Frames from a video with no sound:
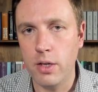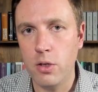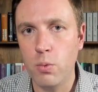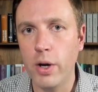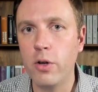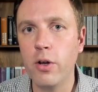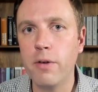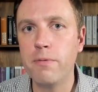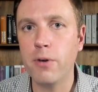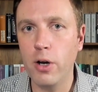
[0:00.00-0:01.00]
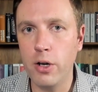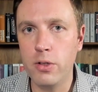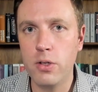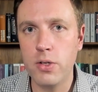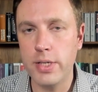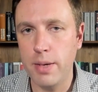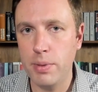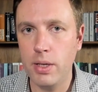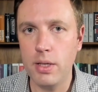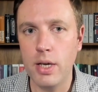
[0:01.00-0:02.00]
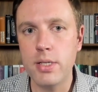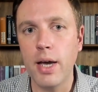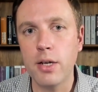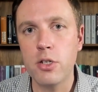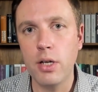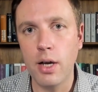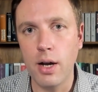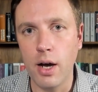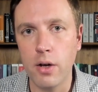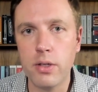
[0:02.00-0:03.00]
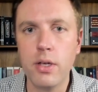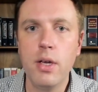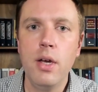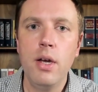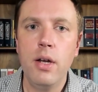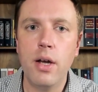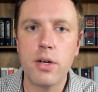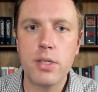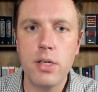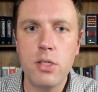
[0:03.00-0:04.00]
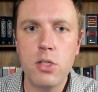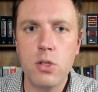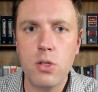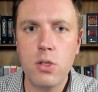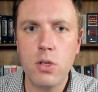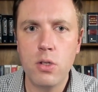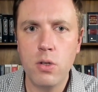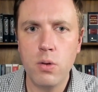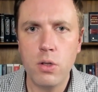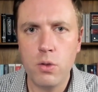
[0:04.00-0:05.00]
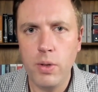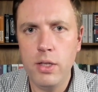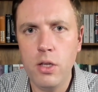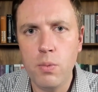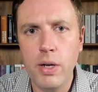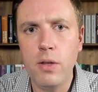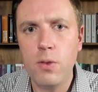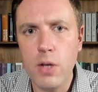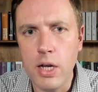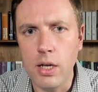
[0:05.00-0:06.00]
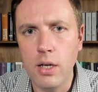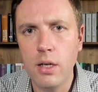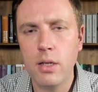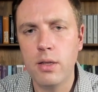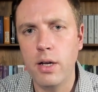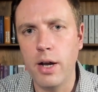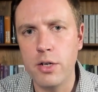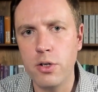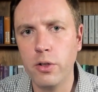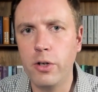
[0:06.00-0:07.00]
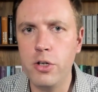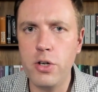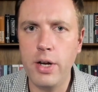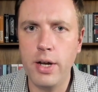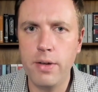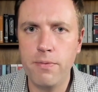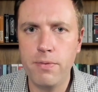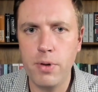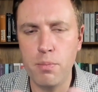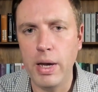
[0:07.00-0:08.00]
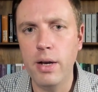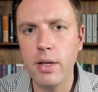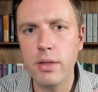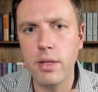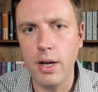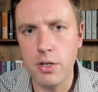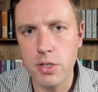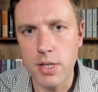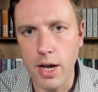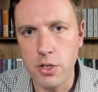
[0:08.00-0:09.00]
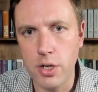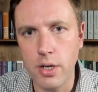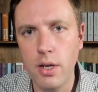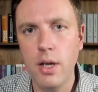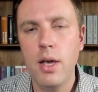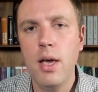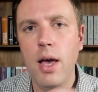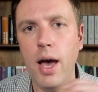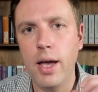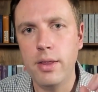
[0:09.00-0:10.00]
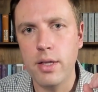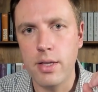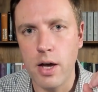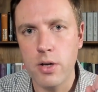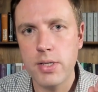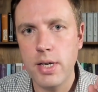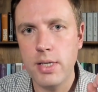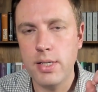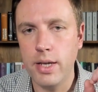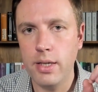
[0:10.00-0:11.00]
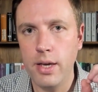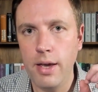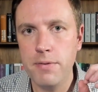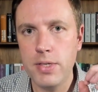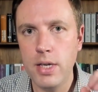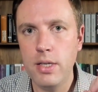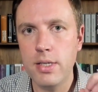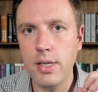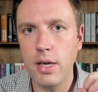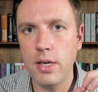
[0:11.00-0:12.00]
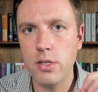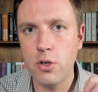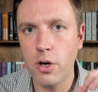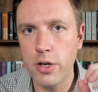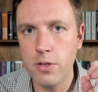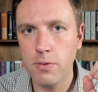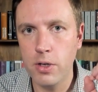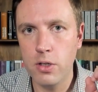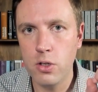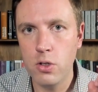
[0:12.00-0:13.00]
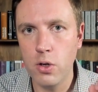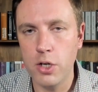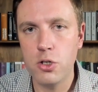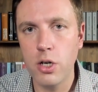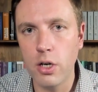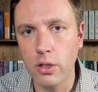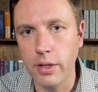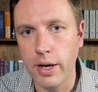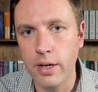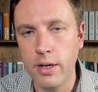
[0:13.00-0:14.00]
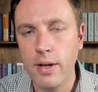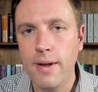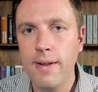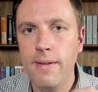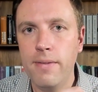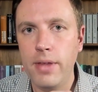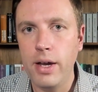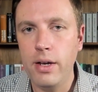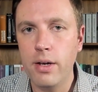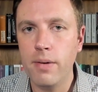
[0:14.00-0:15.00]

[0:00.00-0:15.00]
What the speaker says: one could have followed to say, but it is actually allowed. Now, since 2023, the National Treasury have amended the legislation, and it now says that if CTC is transferred to a shareholder, then